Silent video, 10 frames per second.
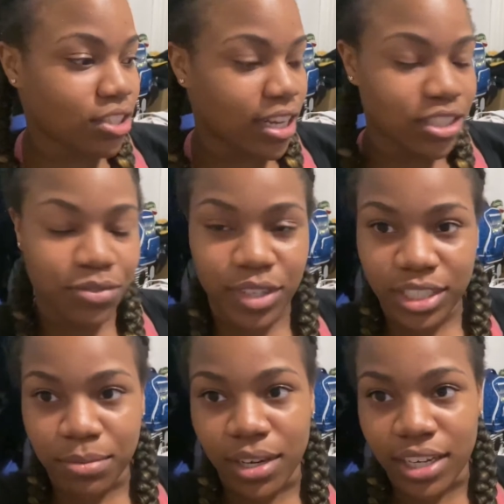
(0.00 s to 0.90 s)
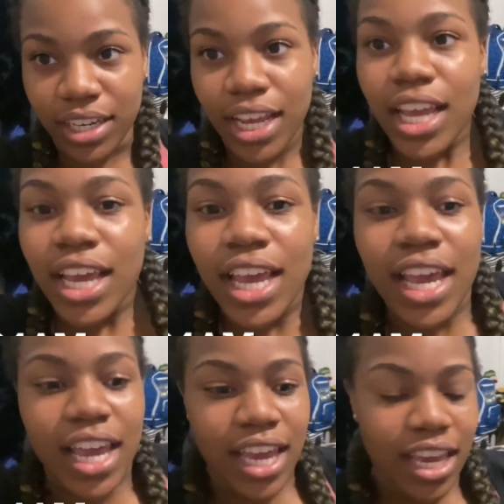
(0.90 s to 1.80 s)
just finished mine. Me too.
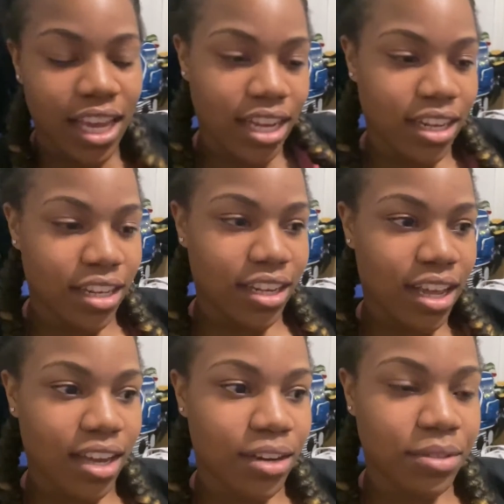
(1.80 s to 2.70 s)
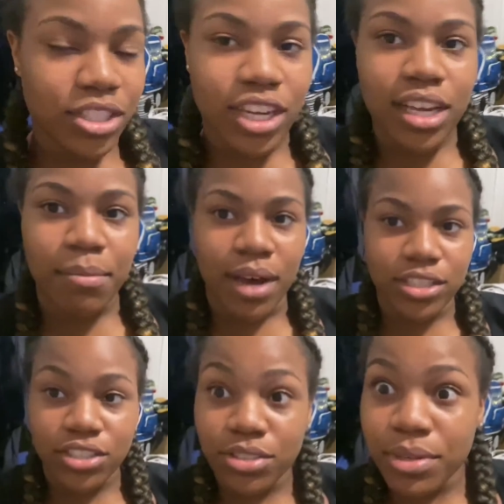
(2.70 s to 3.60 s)
And we drink a
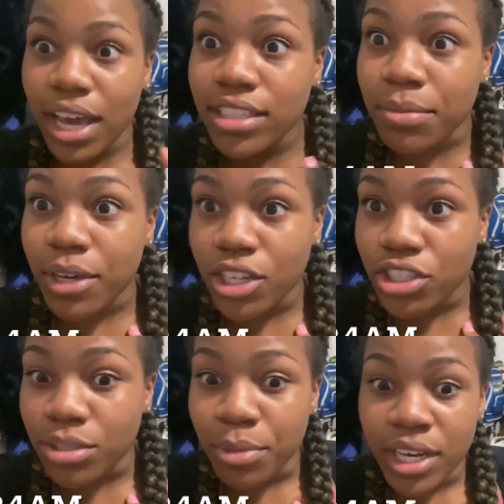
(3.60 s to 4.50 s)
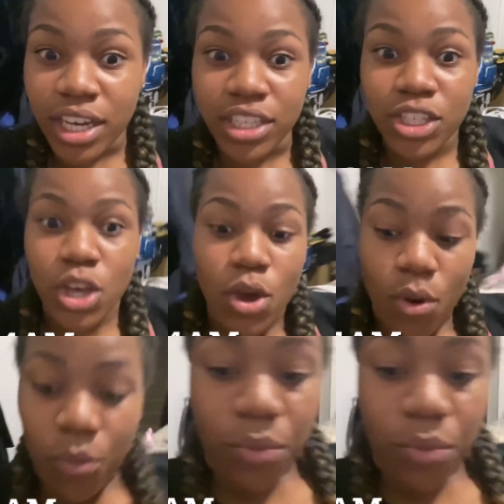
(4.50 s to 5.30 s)
monster so we can have some energy because we